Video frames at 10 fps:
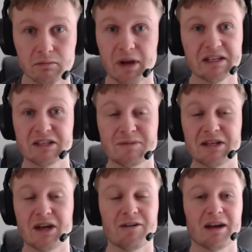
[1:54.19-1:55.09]
message
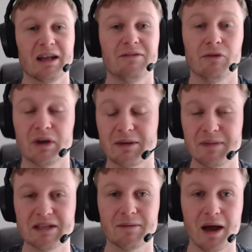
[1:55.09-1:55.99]
me directly, if you want to give
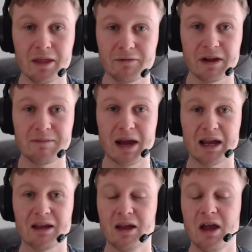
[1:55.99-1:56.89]
me some other
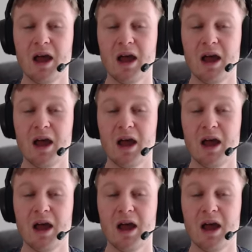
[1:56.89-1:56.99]
feedback.